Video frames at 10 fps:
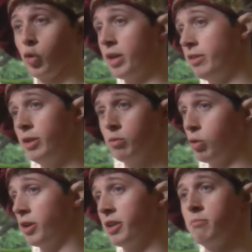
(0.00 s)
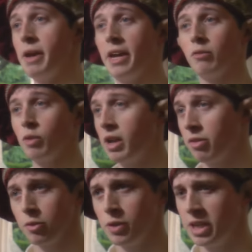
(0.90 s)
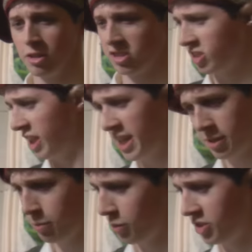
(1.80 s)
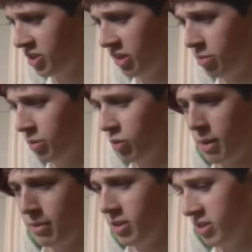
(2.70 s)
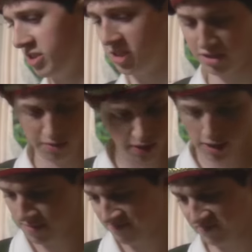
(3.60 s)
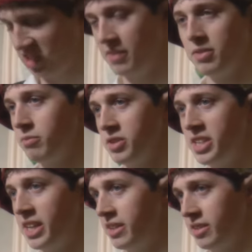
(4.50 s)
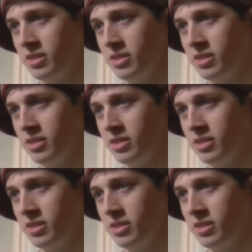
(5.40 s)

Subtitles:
crazy, rugged man ran through here, slashed him through the chest with a rapier, and just left him for dead.